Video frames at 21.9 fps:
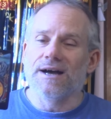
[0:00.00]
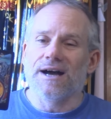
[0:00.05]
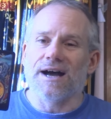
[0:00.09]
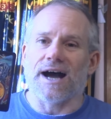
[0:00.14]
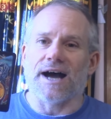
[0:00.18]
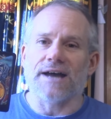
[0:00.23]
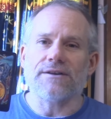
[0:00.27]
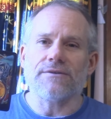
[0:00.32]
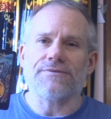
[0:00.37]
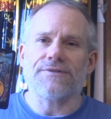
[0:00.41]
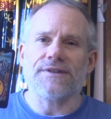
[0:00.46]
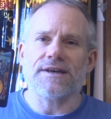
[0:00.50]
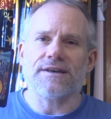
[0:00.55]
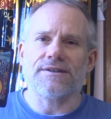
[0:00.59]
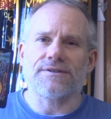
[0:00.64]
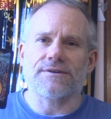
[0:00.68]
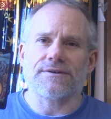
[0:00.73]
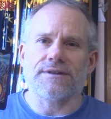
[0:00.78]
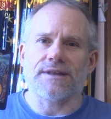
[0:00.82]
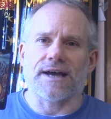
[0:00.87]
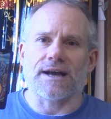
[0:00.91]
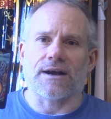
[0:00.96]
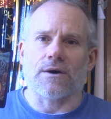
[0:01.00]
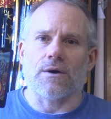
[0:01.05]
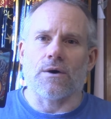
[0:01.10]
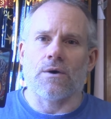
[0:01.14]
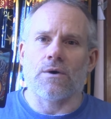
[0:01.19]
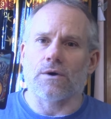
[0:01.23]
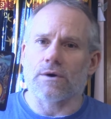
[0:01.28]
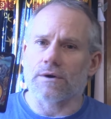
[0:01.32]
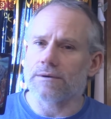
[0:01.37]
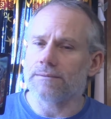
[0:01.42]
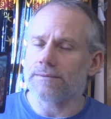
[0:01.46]
I don't think they're like
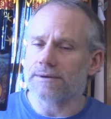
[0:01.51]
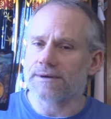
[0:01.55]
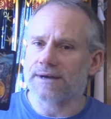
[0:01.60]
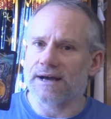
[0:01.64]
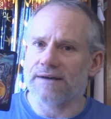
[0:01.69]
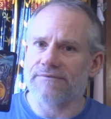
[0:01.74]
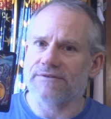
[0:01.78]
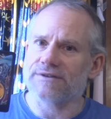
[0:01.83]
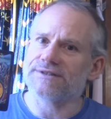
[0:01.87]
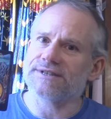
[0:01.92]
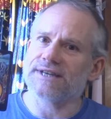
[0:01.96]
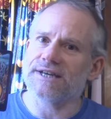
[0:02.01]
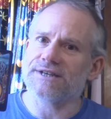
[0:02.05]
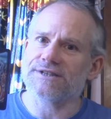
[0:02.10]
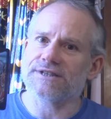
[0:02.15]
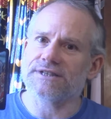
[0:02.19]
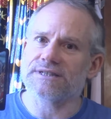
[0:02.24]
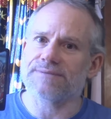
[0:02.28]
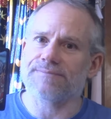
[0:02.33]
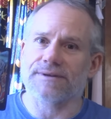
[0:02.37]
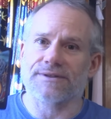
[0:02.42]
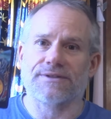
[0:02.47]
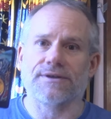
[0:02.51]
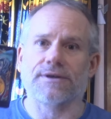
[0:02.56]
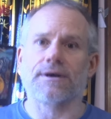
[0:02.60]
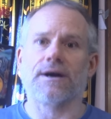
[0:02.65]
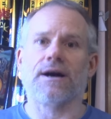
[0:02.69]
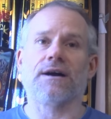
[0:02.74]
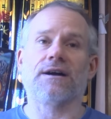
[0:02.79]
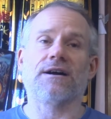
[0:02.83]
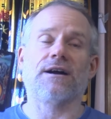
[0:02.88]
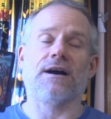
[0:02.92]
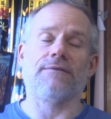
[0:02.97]
horrible conversations, but they're
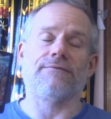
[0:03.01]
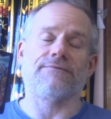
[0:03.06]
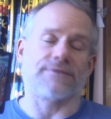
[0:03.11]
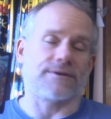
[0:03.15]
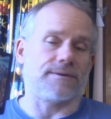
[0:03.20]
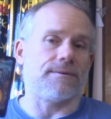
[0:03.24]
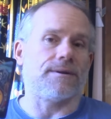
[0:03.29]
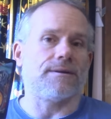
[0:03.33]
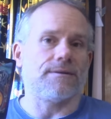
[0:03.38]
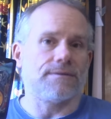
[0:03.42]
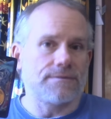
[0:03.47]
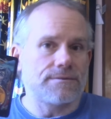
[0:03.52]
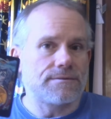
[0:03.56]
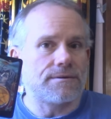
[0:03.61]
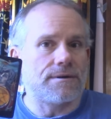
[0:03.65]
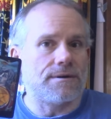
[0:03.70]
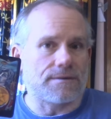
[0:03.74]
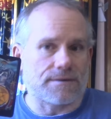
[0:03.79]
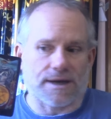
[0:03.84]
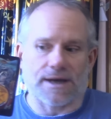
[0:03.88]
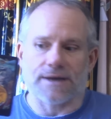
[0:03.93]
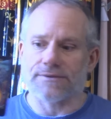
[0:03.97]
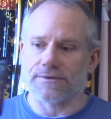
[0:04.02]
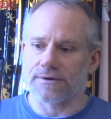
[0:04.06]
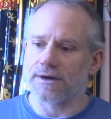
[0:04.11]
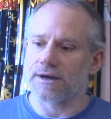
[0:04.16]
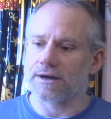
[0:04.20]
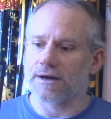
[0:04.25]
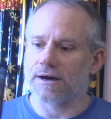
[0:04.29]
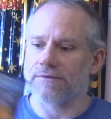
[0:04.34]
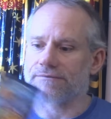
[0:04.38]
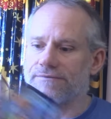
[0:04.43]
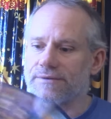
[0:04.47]
uncomfortable. Okay, they're
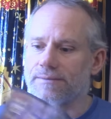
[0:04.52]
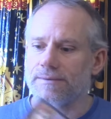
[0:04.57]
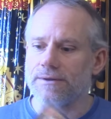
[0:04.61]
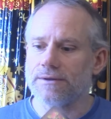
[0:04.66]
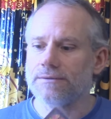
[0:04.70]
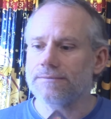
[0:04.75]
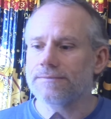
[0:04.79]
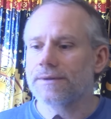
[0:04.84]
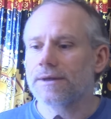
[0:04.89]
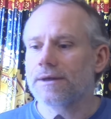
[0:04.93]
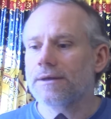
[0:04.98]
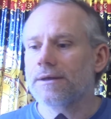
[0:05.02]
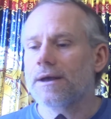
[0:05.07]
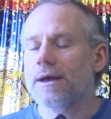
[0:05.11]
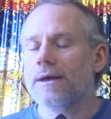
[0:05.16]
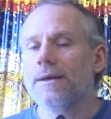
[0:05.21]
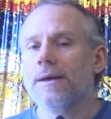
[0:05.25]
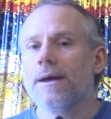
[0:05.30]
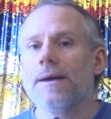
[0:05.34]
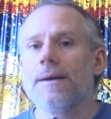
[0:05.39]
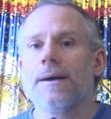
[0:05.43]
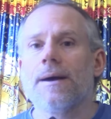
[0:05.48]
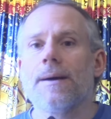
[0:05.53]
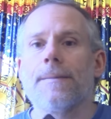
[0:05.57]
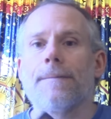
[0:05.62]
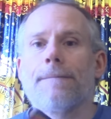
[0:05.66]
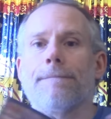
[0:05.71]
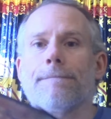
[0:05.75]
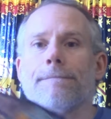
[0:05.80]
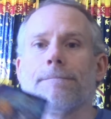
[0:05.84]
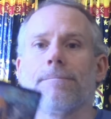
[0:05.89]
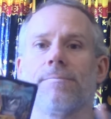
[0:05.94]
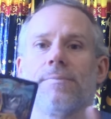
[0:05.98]
uncomfortable.
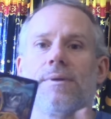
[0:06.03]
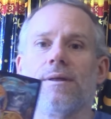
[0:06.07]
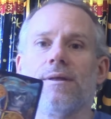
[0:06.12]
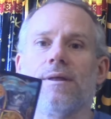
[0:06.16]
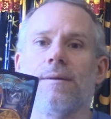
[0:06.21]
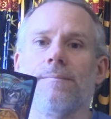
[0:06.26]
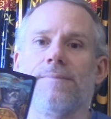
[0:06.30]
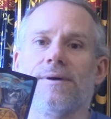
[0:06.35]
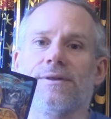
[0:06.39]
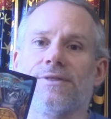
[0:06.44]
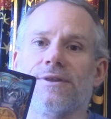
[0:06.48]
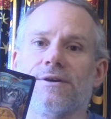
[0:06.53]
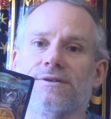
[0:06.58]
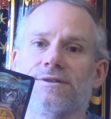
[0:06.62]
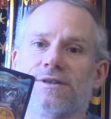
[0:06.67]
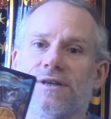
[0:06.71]
But there's